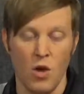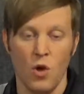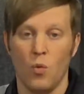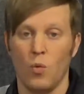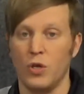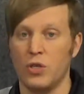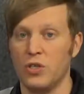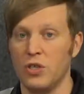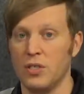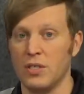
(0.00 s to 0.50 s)

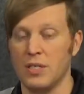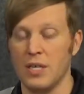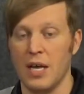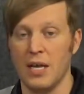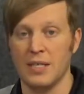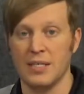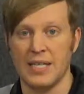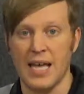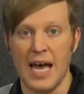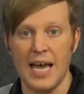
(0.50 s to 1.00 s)
which is
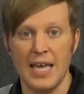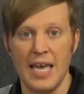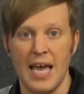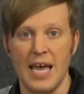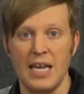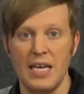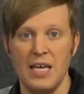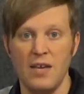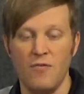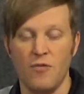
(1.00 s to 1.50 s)
Zach
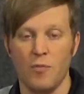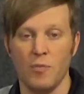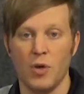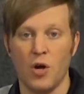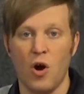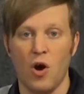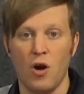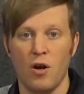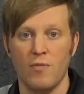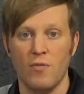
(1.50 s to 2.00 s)
Haney from the
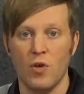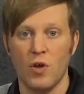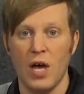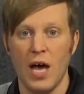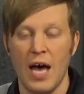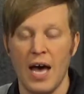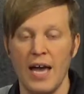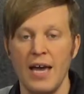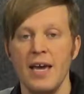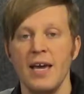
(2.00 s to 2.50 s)
Carnival
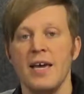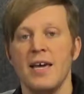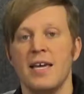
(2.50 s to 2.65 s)
Guy.